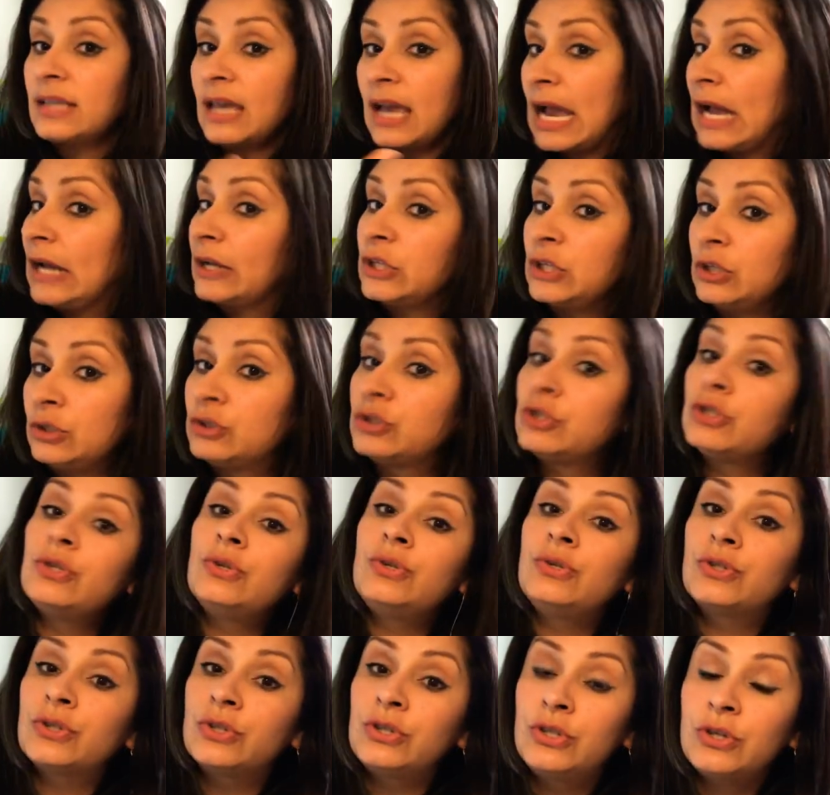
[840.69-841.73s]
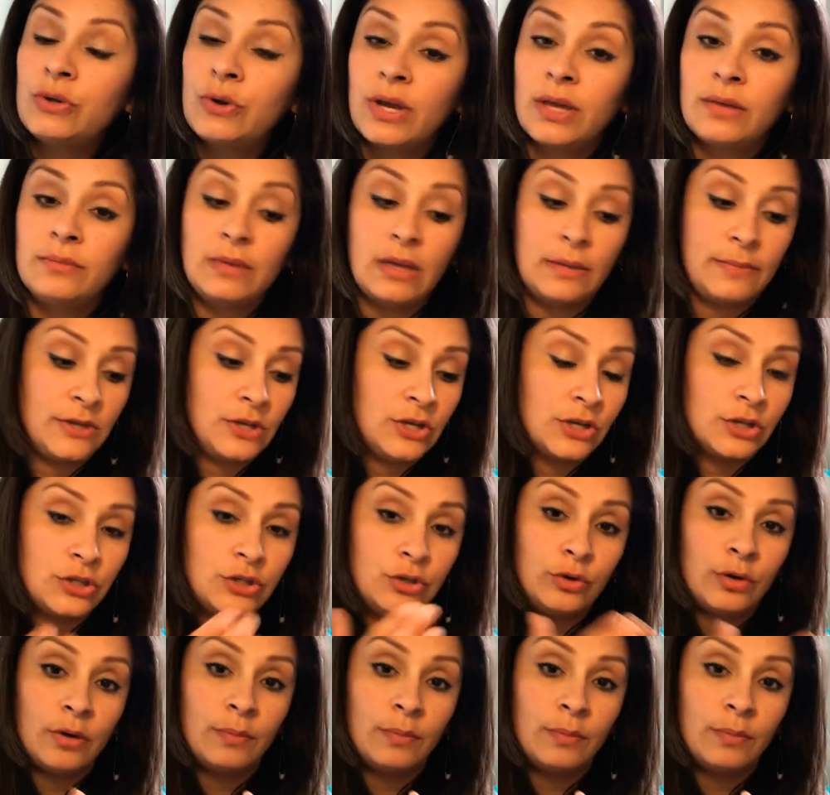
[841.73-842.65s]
how you choose to do it. Maybe you could do